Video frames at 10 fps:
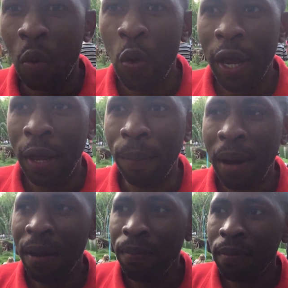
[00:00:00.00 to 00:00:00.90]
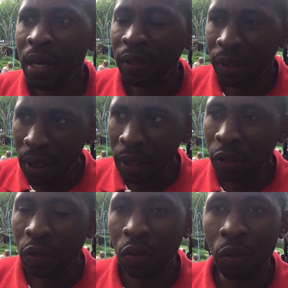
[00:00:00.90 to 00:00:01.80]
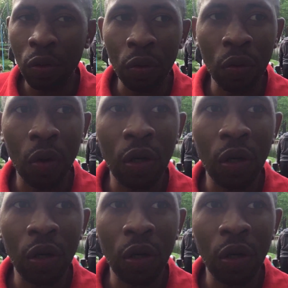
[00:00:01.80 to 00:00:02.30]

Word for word: Well, my message to